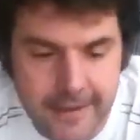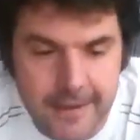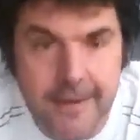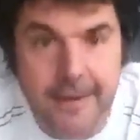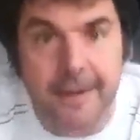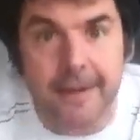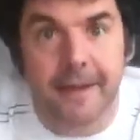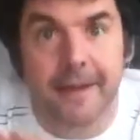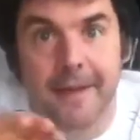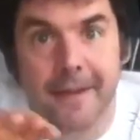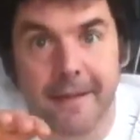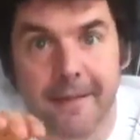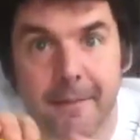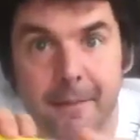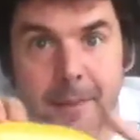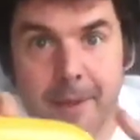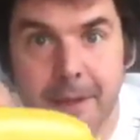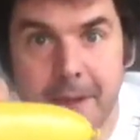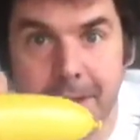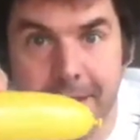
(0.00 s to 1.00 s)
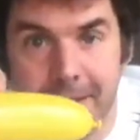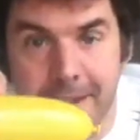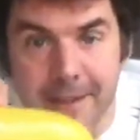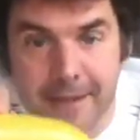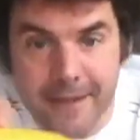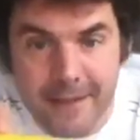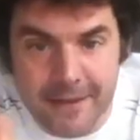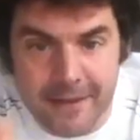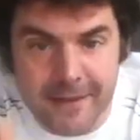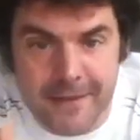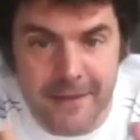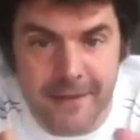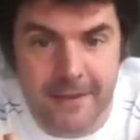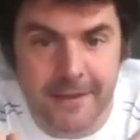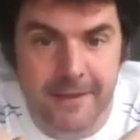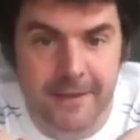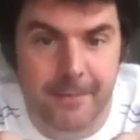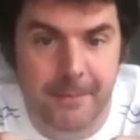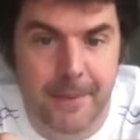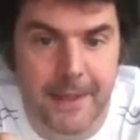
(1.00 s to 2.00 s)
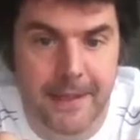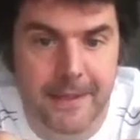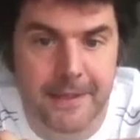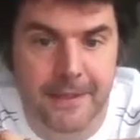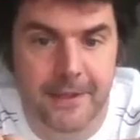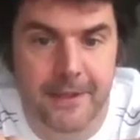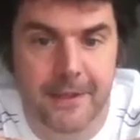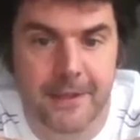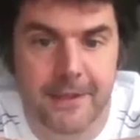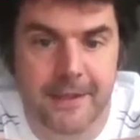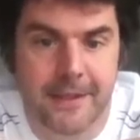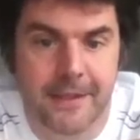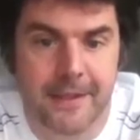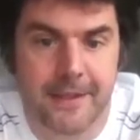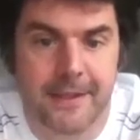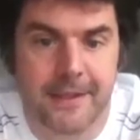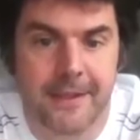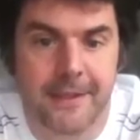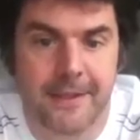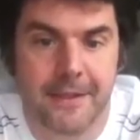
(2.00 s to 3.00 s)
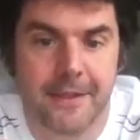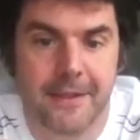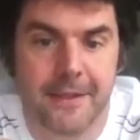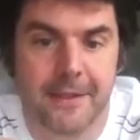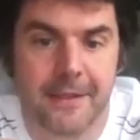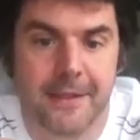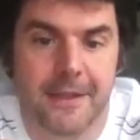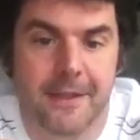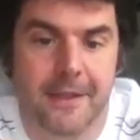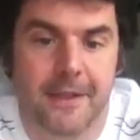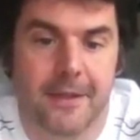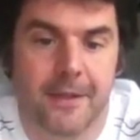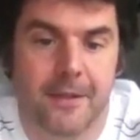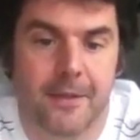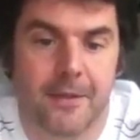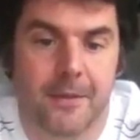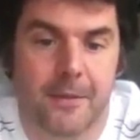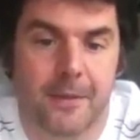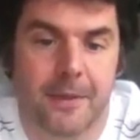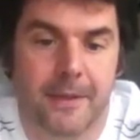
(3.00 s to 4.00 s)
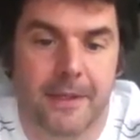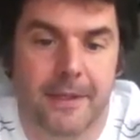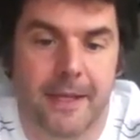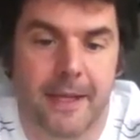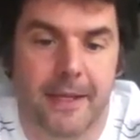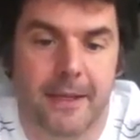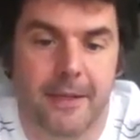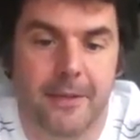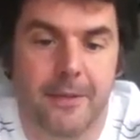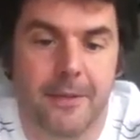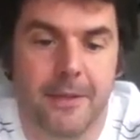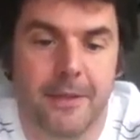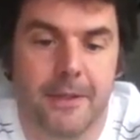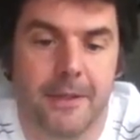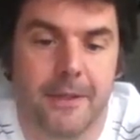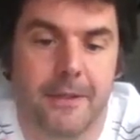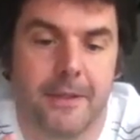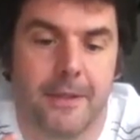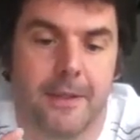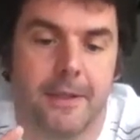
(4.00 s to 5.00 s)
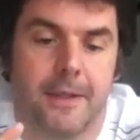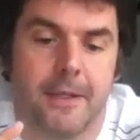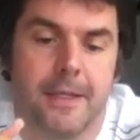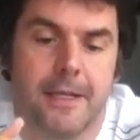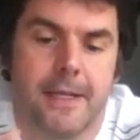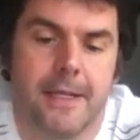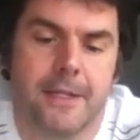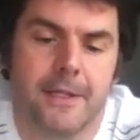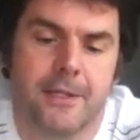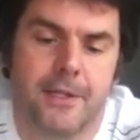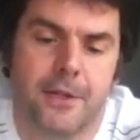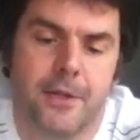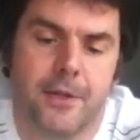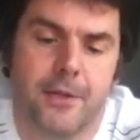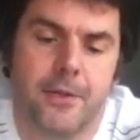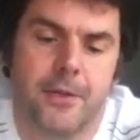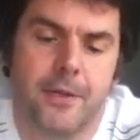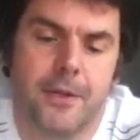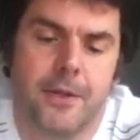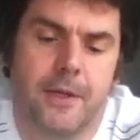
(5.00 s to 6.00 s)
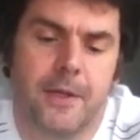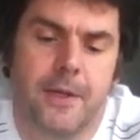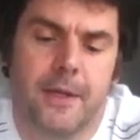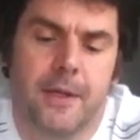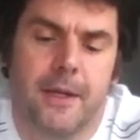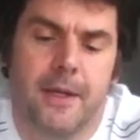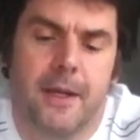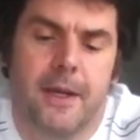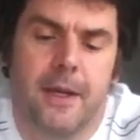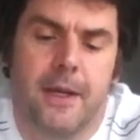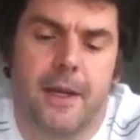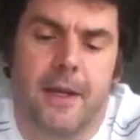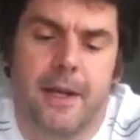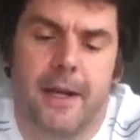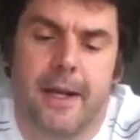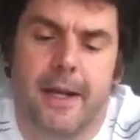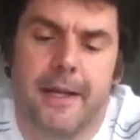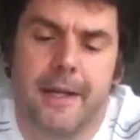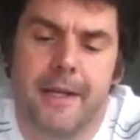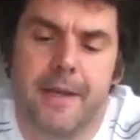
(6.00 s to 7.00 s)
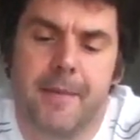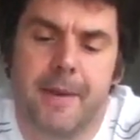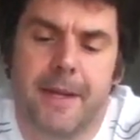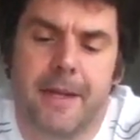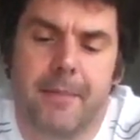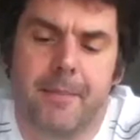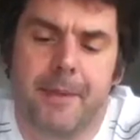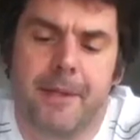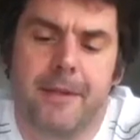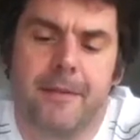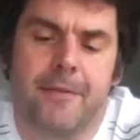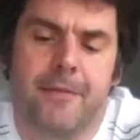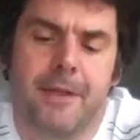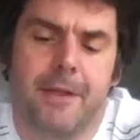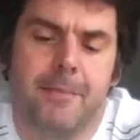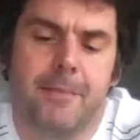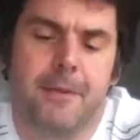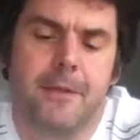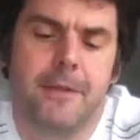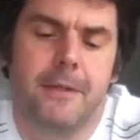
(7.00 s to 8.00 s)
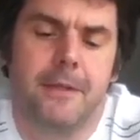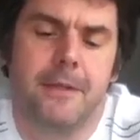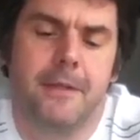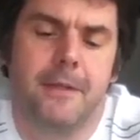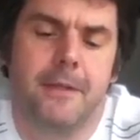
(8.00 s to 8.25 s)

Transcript: the body pentagon thing here with yellow. And so I, you make a big flipper